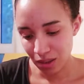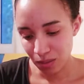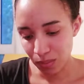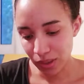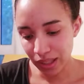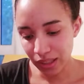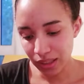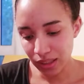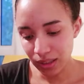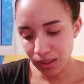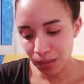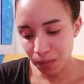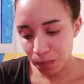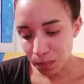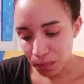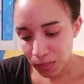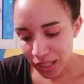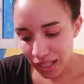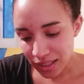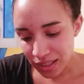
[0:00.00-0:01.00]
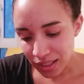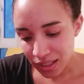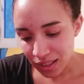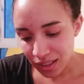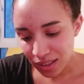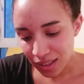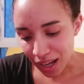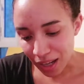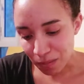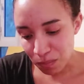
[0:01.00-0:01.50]
then
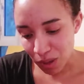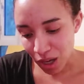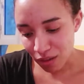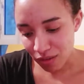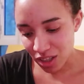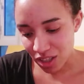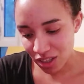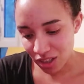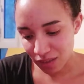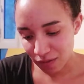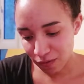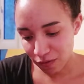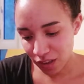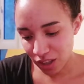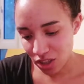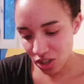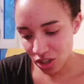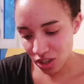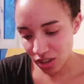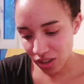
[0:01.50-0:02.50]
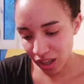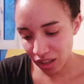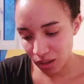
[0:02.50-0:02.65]
blending nightmarish vision,